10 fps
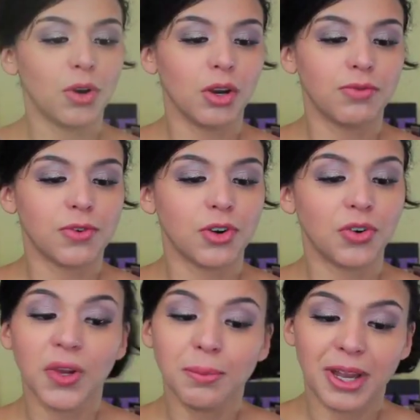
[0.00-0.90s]
work for
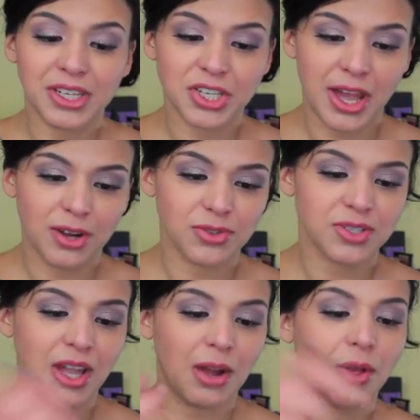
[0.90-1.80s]
cream
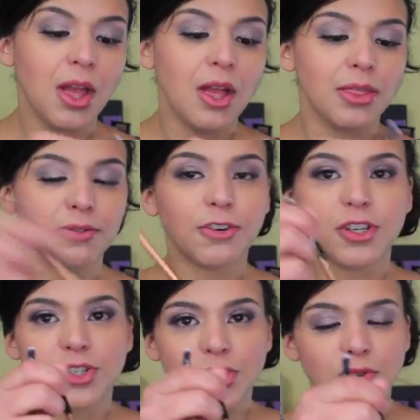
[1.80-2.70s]
eyeshadows. Now the
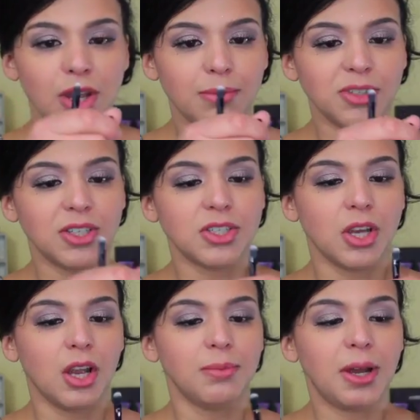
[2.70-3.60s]
first two that I'm gonna
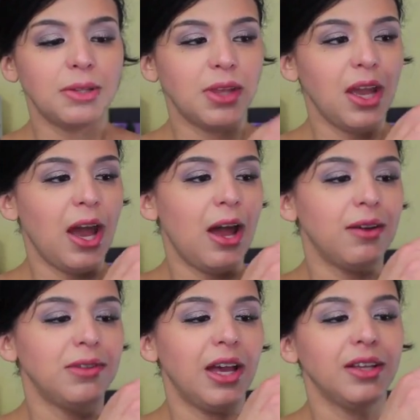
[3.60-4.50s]
talk about, they
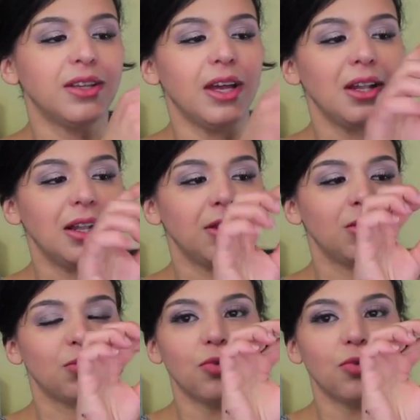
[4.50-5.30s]
have like that little